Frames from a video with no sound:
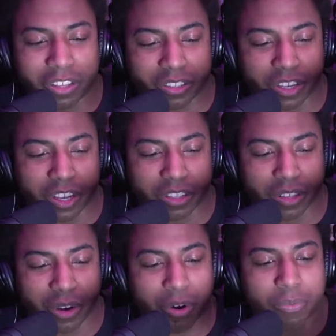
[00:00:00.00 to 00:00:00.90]

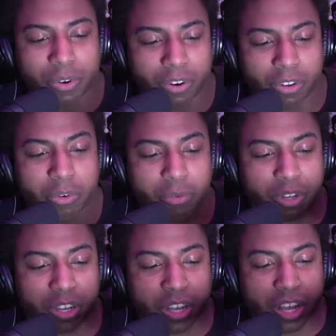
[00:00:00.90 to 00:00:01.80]

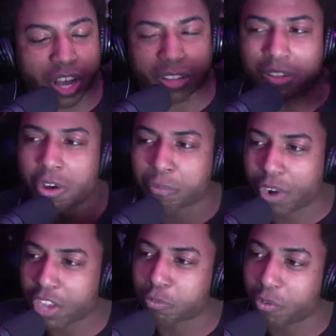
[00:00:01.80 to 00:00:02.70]
low
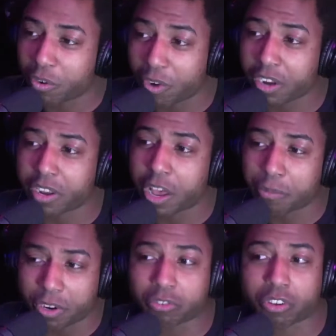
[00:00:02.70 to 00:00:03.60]
price point right now,
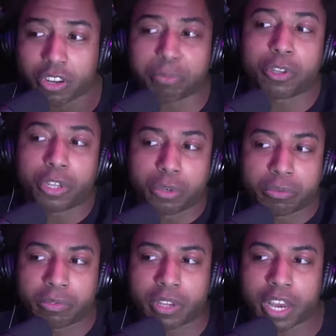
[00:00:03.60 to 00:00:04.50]
but it's gonna
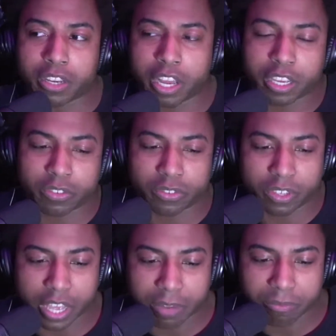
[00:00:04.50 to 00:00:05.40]
balloon. I could see
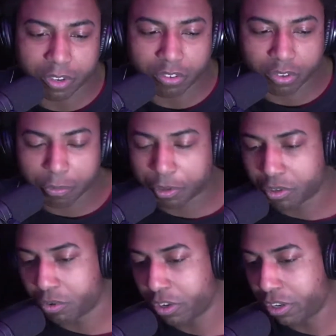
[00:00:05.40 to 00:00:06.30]
that it's gonna
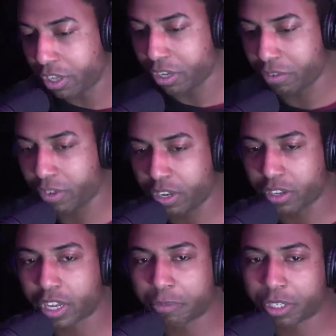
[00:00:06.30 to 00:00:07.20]
balloon in the
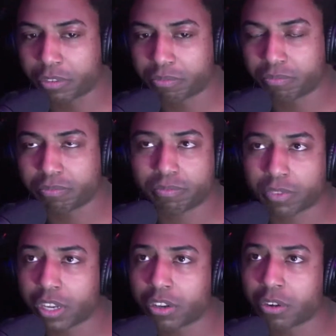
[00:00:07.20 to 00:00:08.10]
coming,
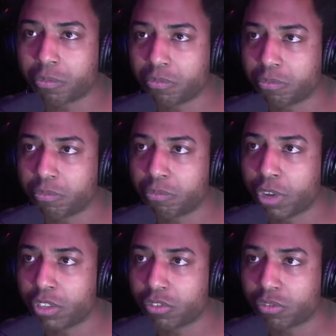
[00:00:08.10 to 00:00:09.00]
I don't know,
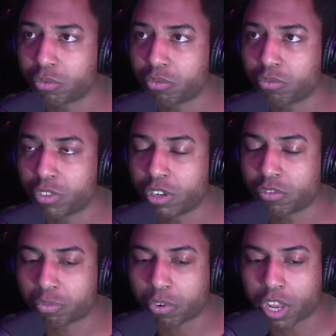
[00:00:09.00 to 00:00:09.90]
months,
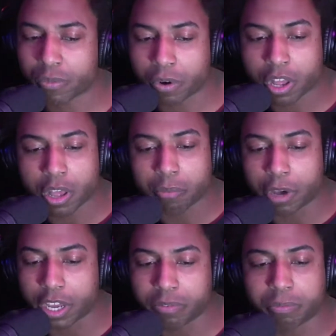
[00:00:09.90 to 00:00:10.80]
years, whatever.
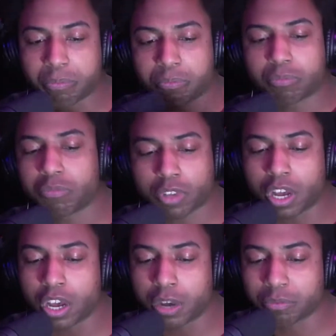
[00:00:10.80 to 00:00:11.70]
But
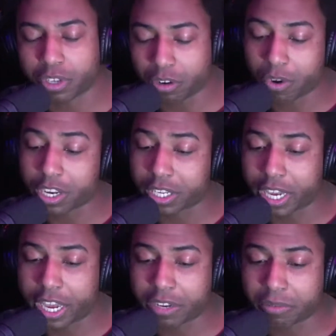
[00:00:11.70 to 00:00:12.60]
get her while you
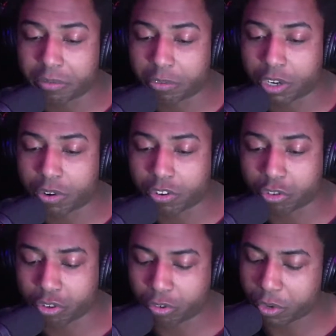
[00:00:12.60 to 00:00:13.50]
can. Get her on your
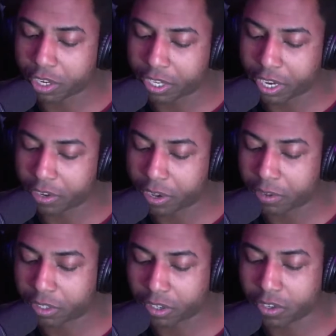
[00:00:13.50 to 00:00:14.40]
shows while you can,
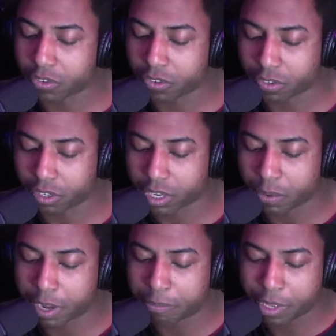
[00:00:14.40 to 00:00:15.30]
y'all, because it's gonna go up.